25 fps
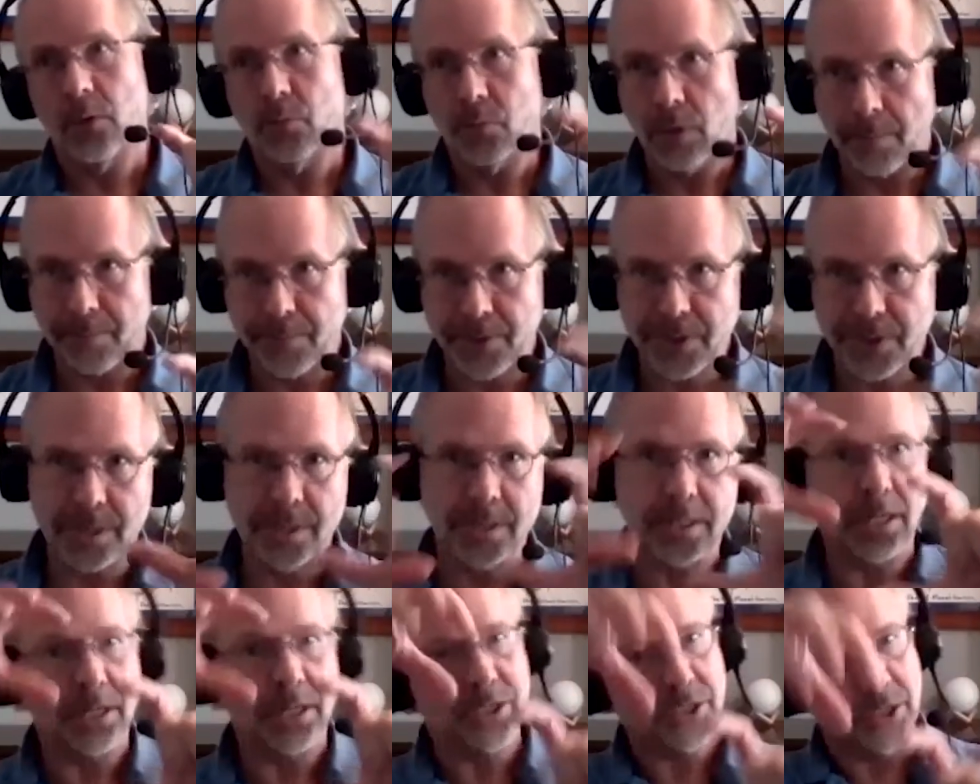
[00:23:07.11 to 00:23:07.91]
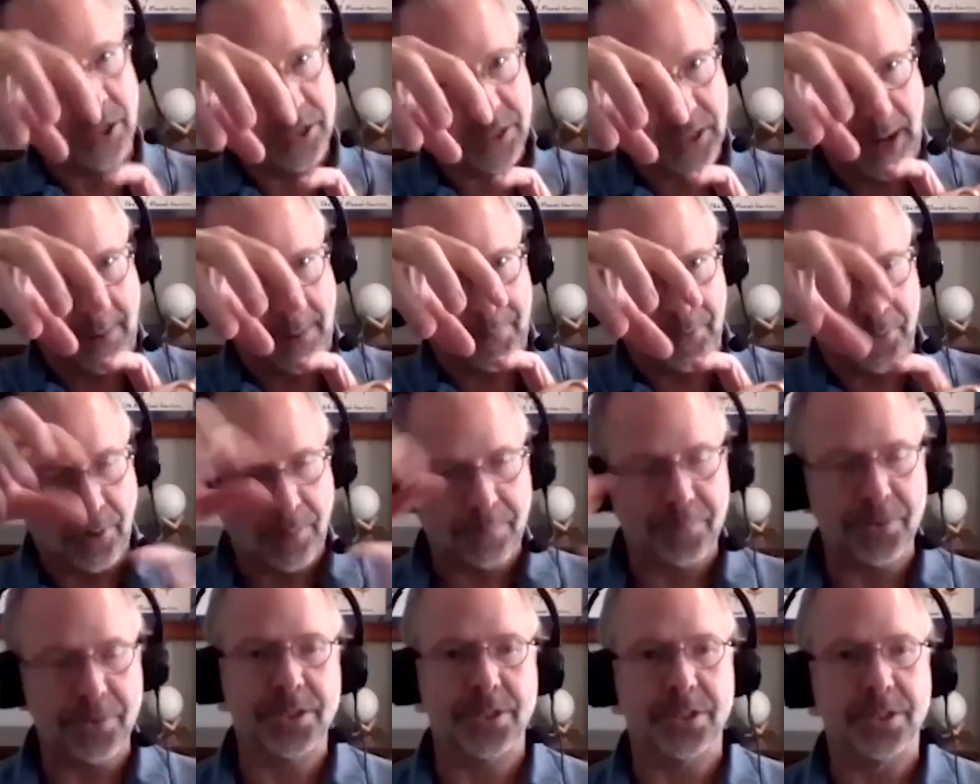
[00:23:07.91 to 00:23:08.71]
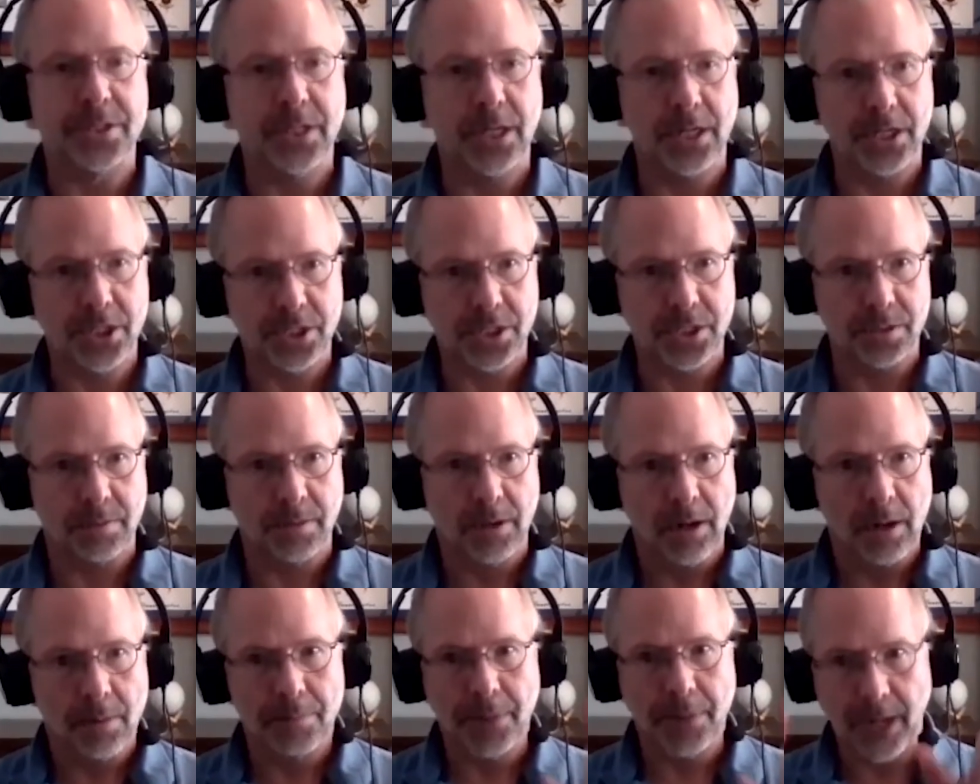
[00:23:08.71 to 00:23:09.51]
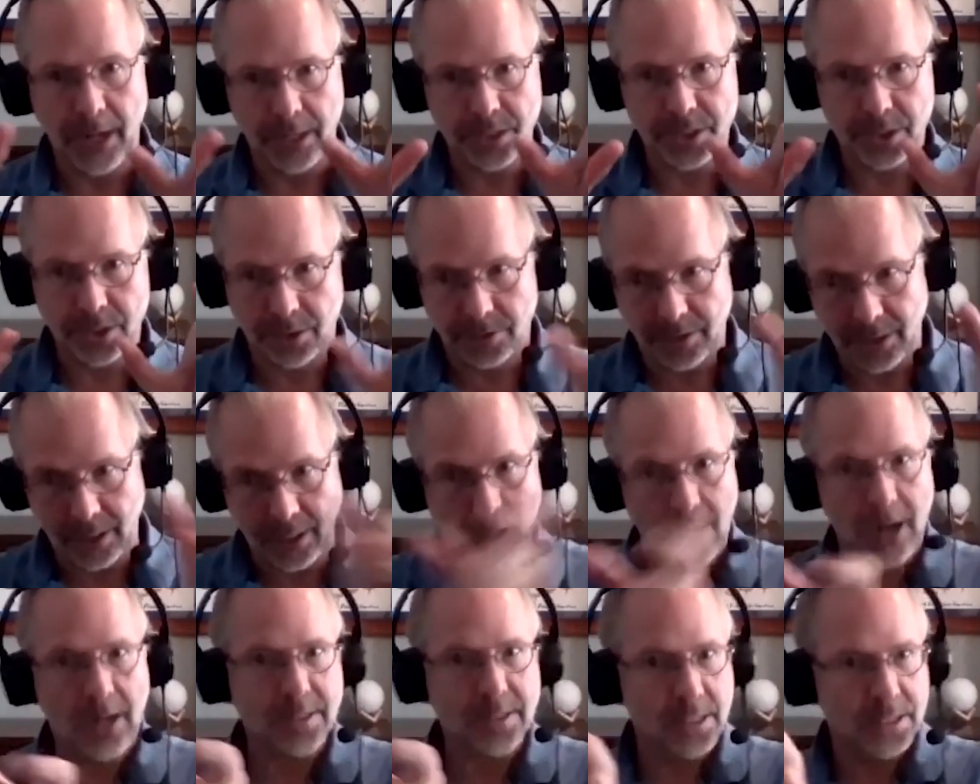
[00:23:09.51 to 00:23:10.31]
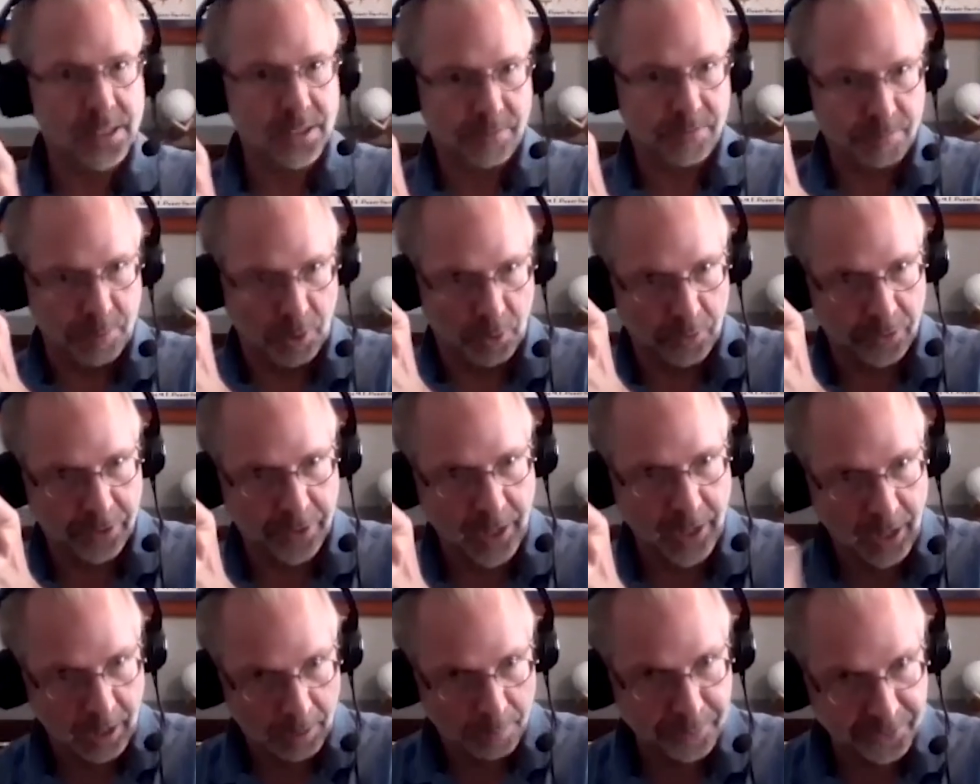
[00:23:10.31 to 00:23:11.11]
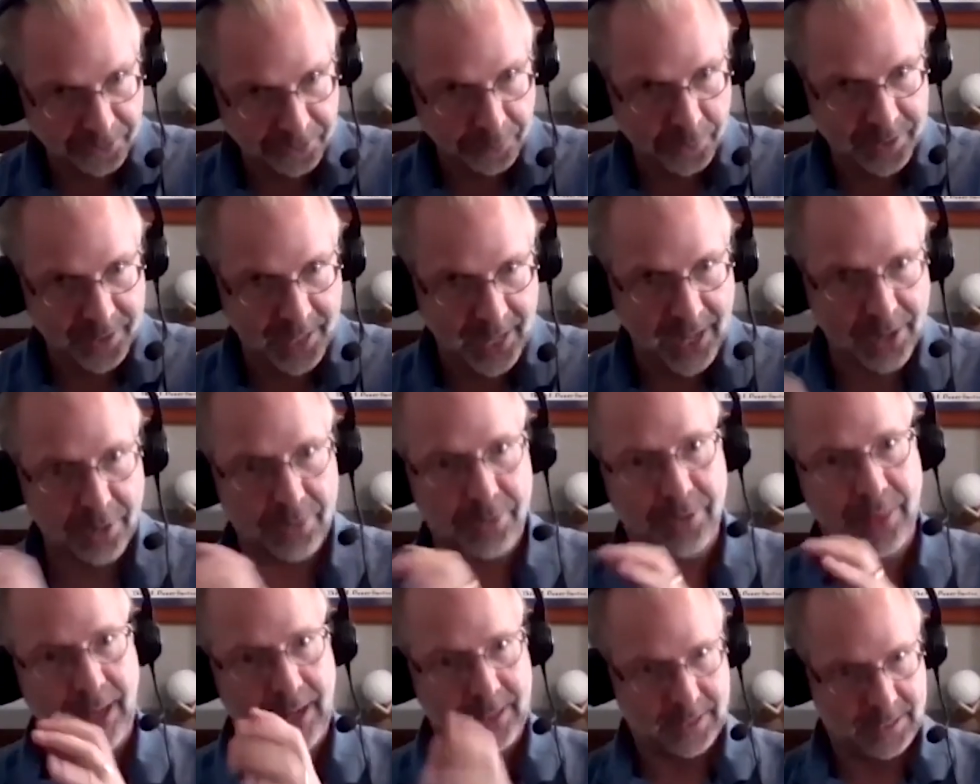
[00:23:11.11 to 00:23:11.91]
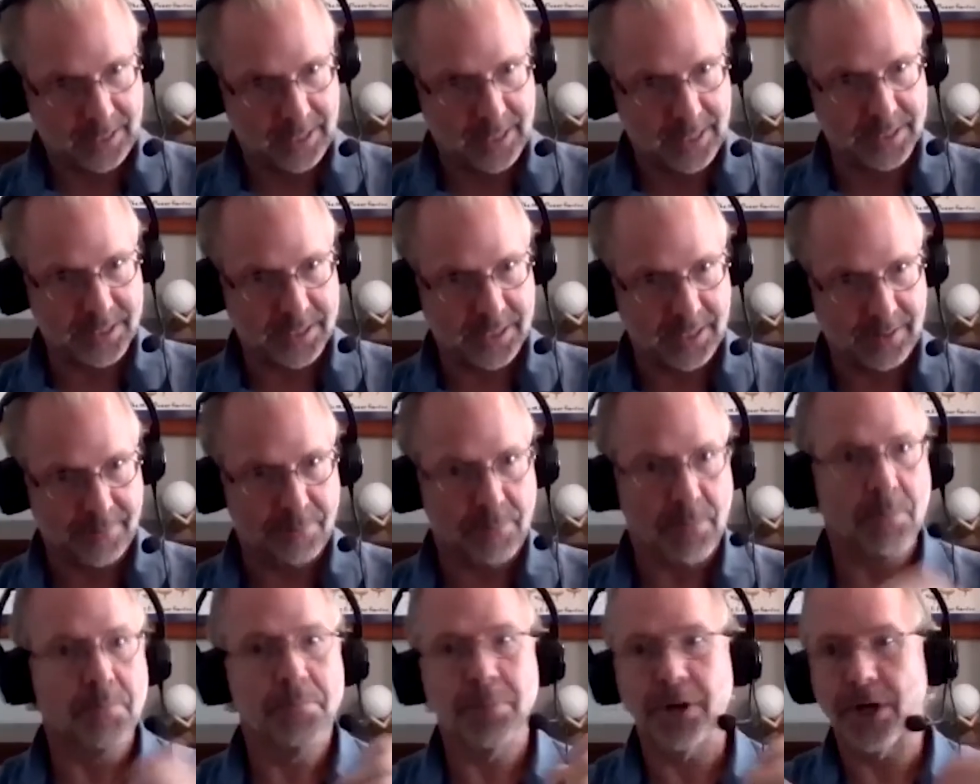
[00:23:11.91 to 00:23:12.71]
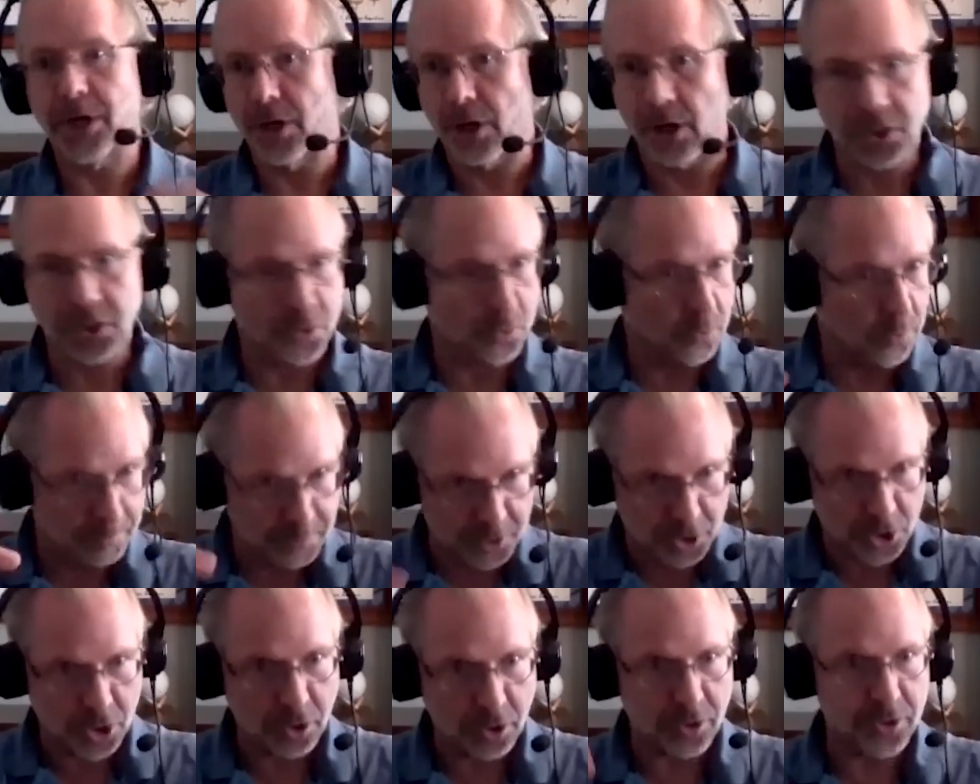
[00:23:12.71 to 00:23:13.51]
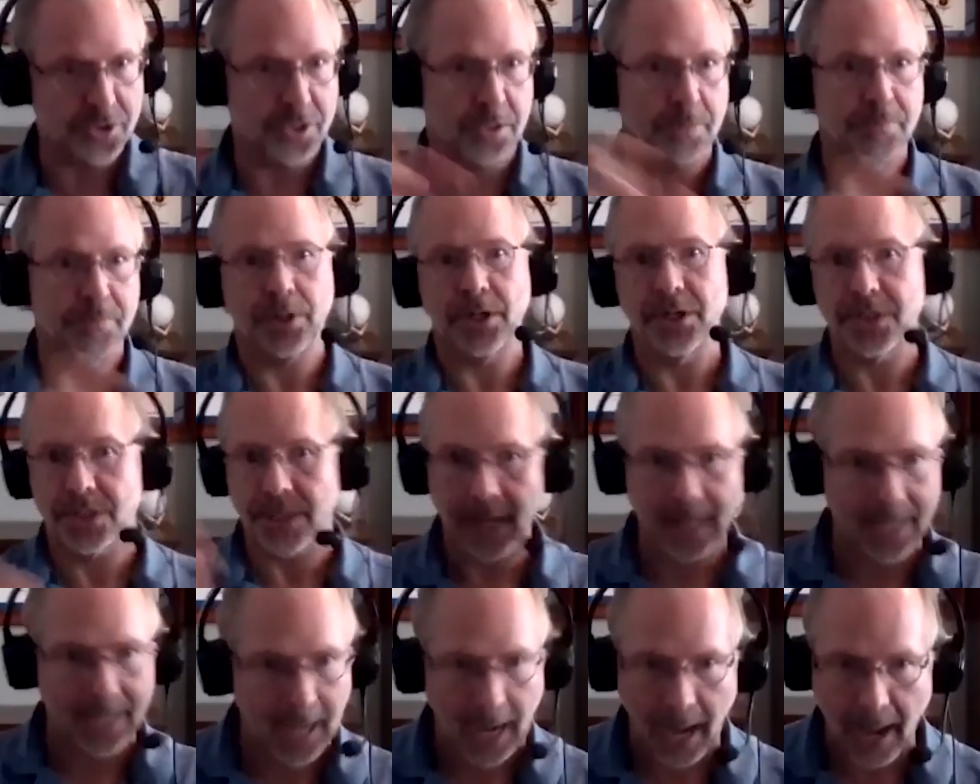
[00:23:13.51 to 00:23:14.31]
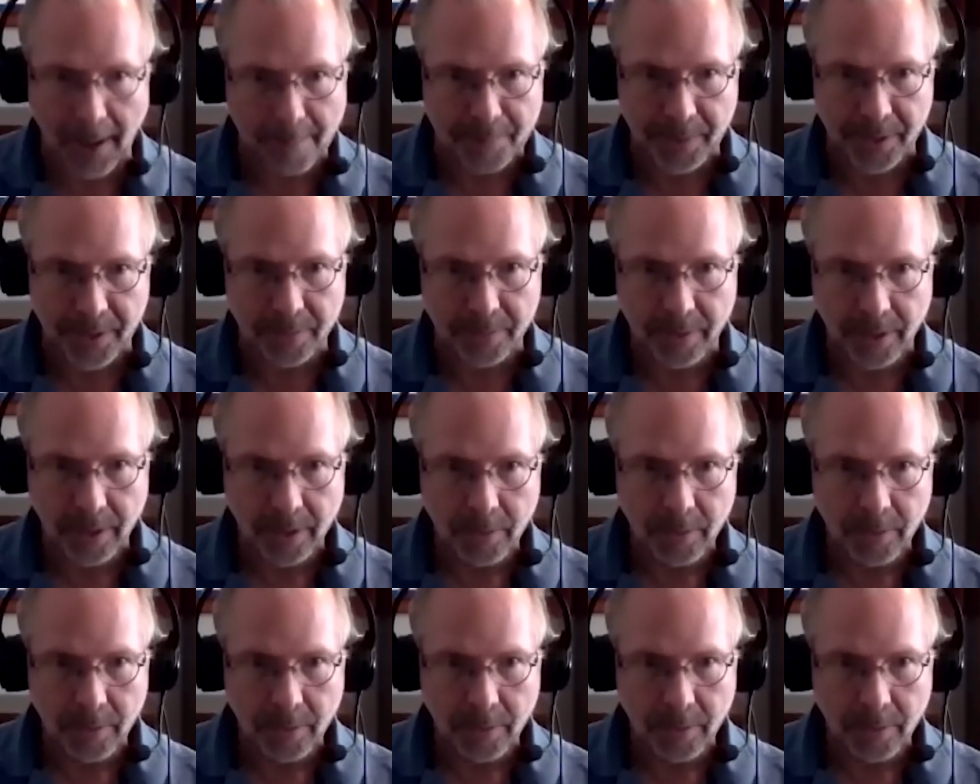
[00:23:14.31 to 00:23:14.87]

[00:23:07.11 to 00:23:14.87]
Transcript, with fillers: representation on top of representation but actually the cognitive both helps with that or that concept but it also obscures it because that can happen